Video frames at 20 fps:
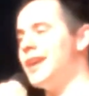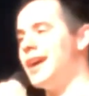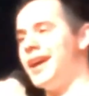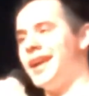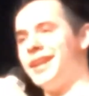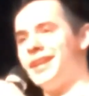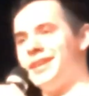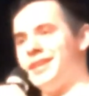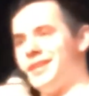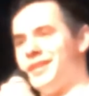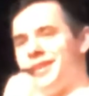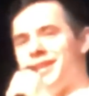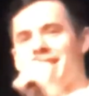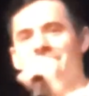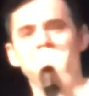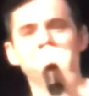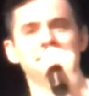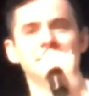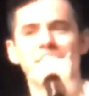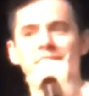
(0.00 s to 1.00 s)
And,
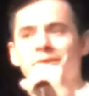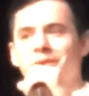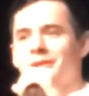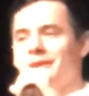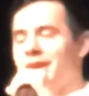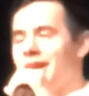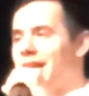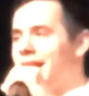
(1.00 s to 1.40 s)
you know,